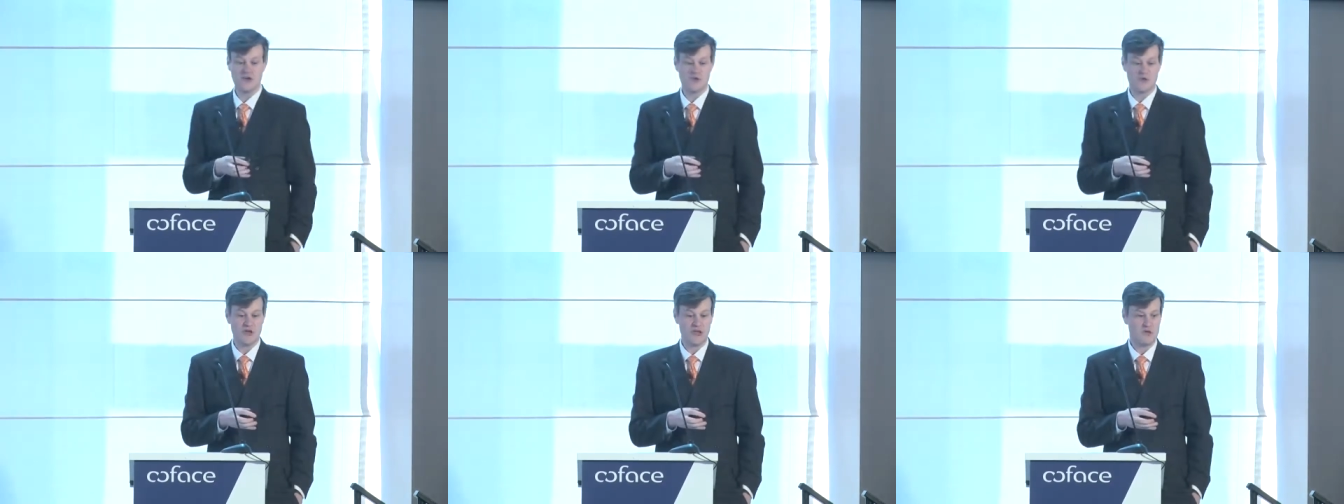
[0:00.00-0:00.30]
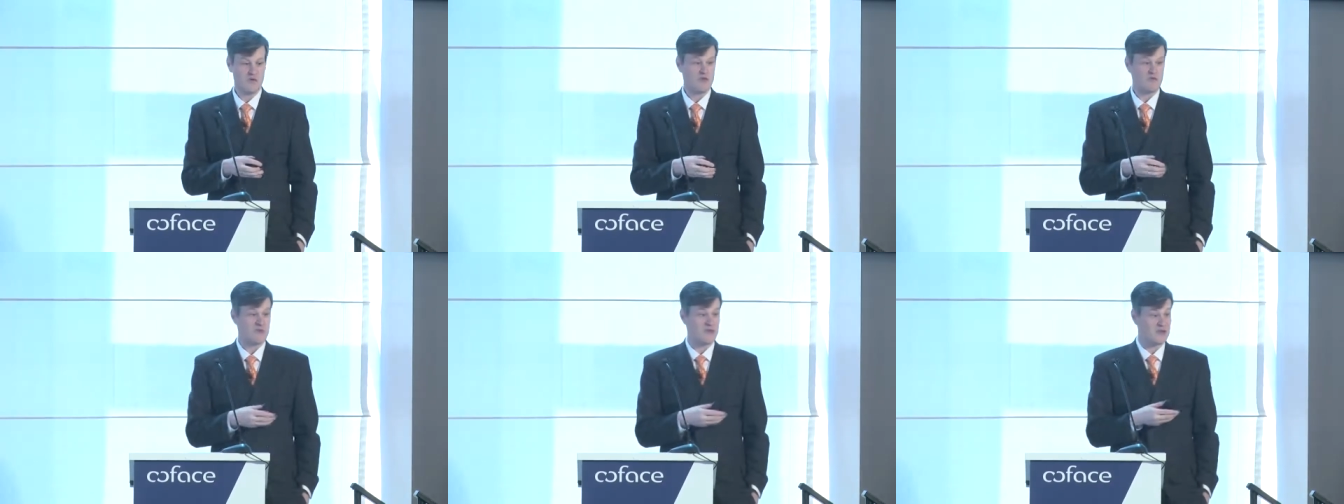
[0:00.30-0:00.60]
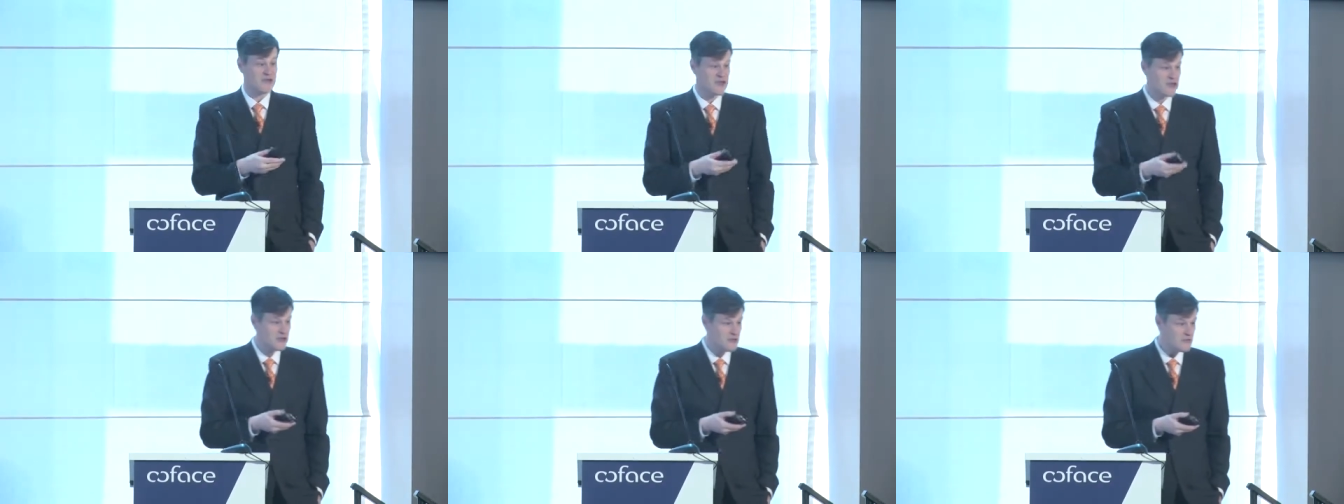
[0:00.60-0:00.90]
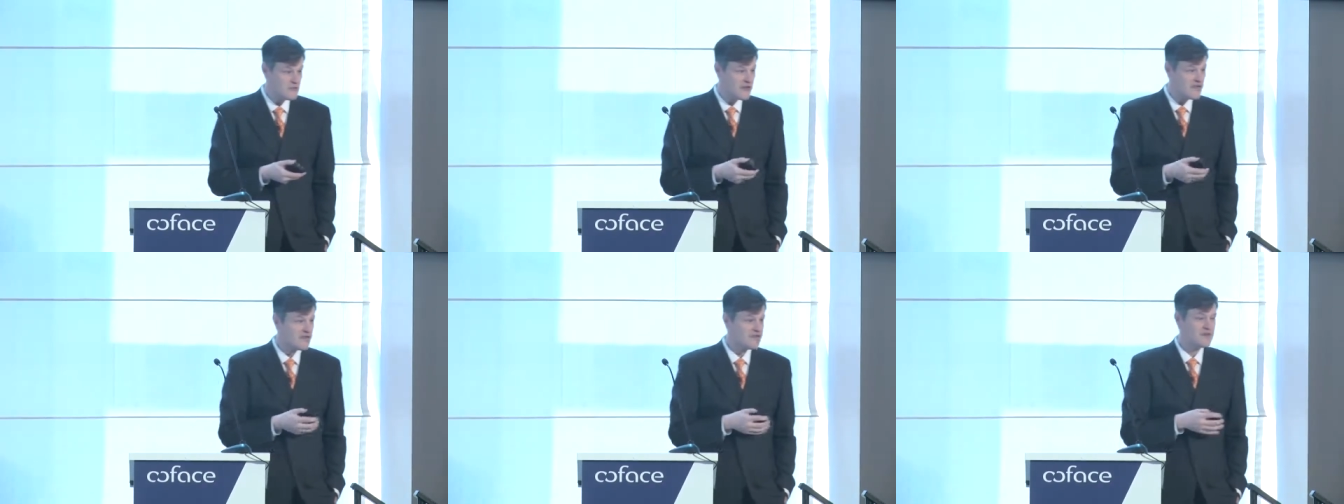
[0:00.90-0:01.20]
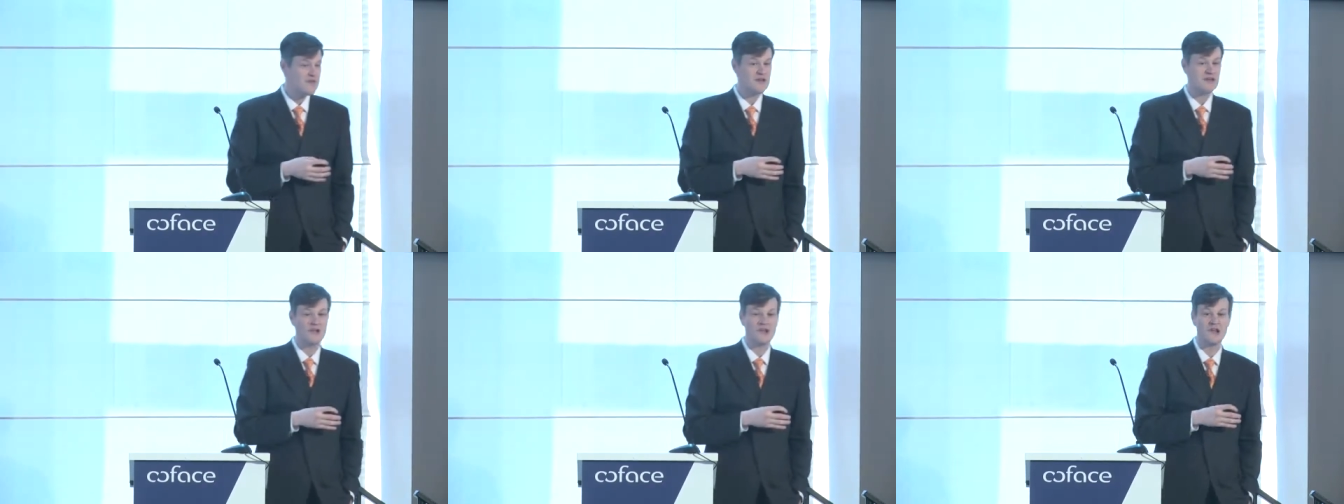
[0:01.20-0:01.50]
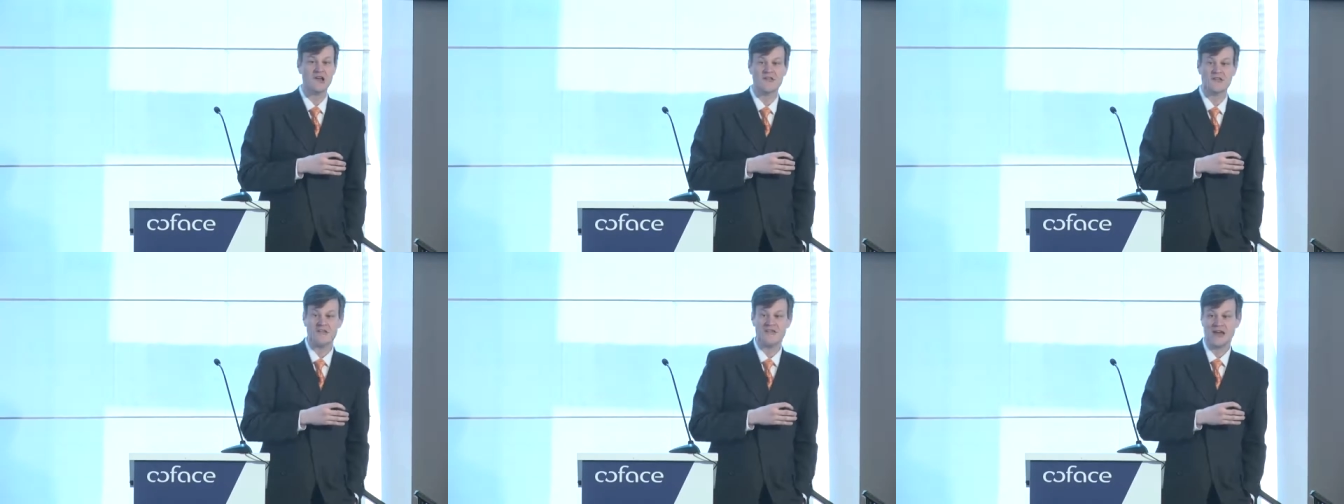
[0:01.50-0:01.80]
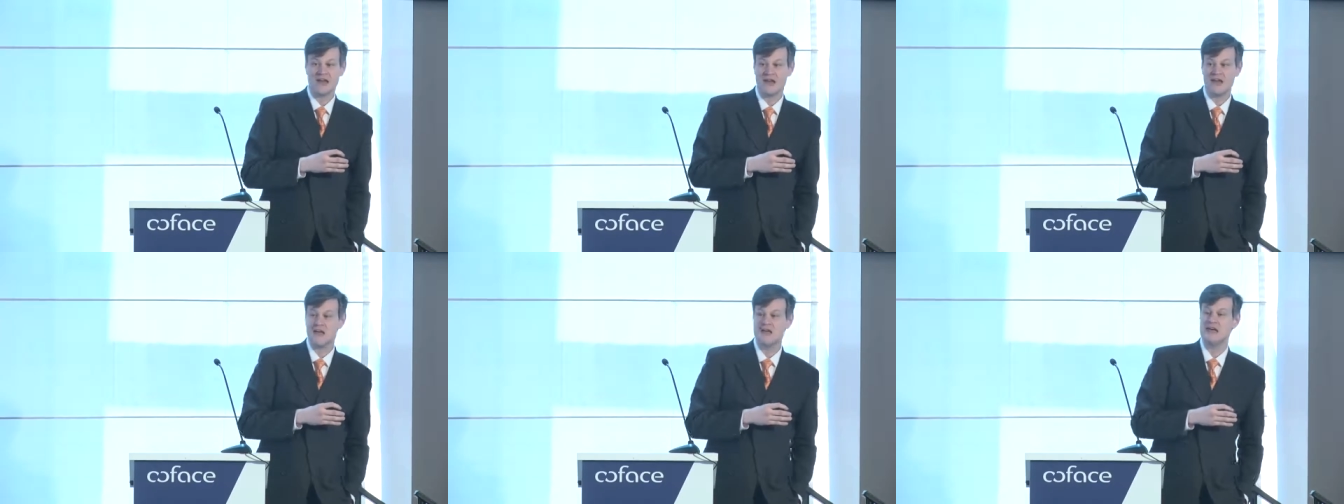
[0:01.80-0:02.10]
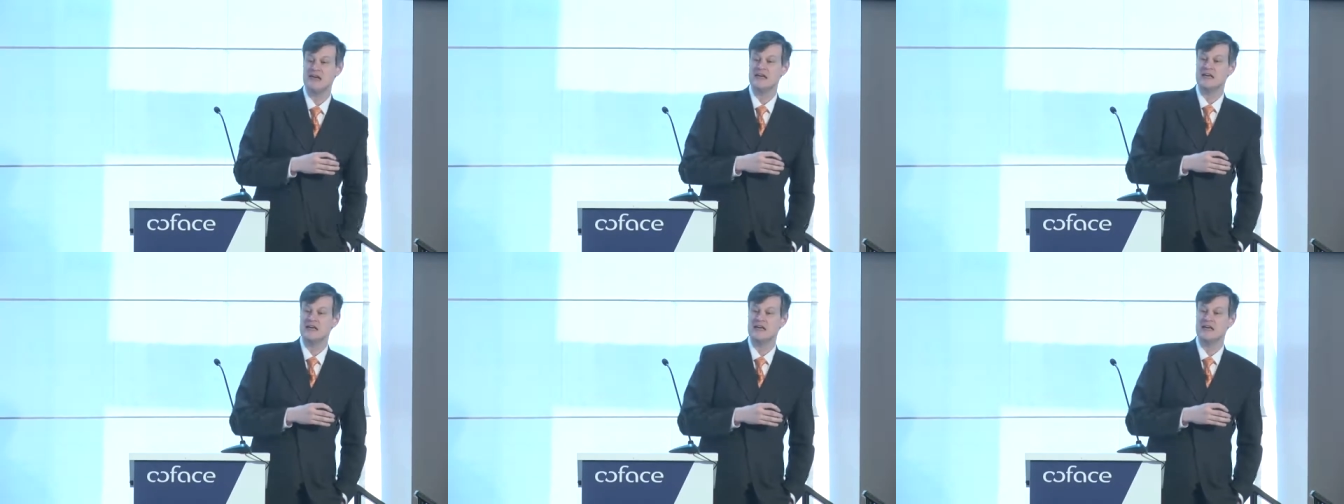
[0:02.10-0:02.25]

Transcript: We use political risk loss data,